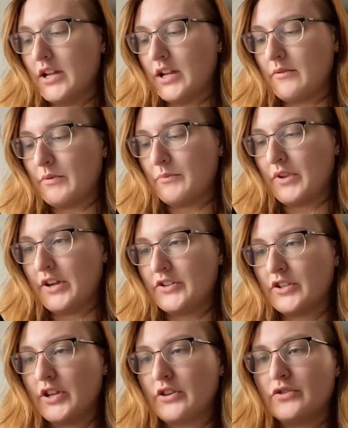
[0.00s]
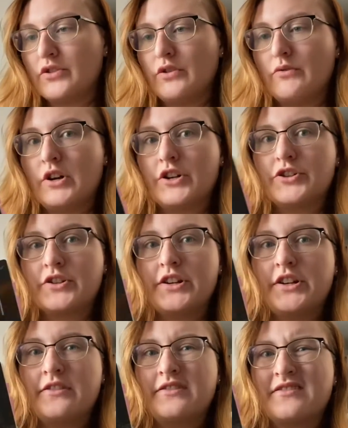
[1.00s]
I'm on page like 200,
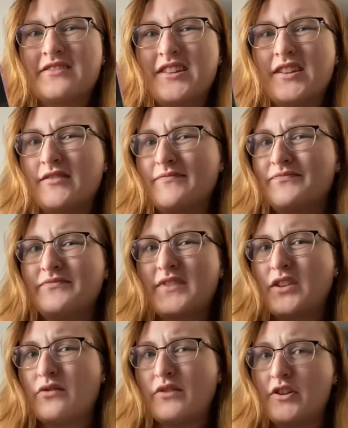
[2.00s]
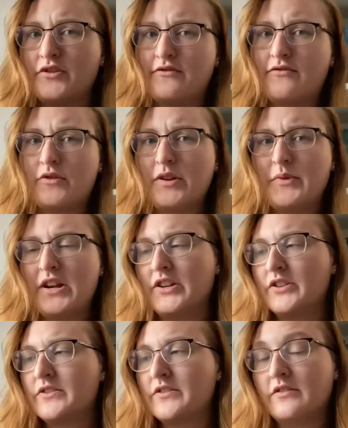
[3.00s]
and there's like 340
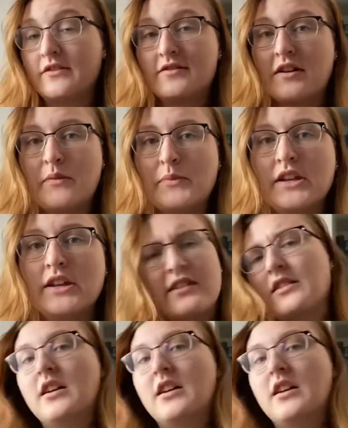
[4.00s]
pages in this copy.